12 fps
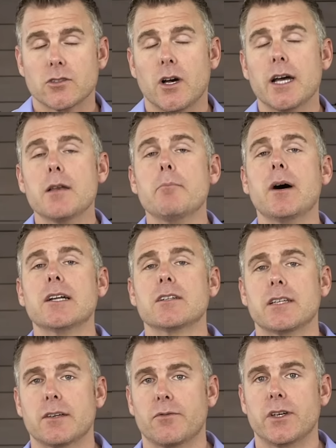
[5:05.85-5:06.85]
So
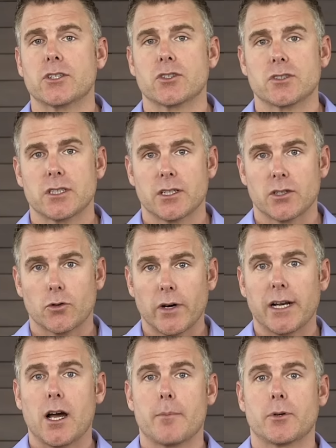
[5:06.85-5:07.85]
unbundling features is a
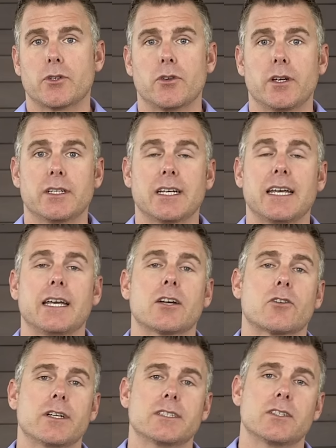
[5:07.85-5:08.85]
great opportunity to
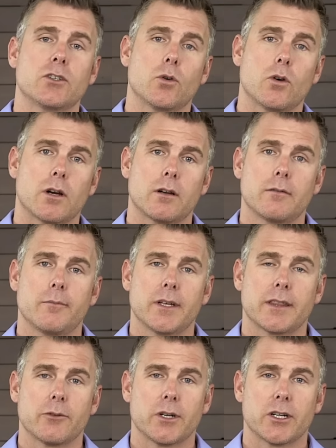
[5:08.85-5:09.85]
increase your
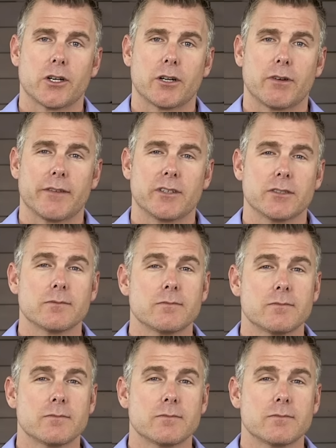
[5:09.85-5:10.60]
monthly recurring revenue.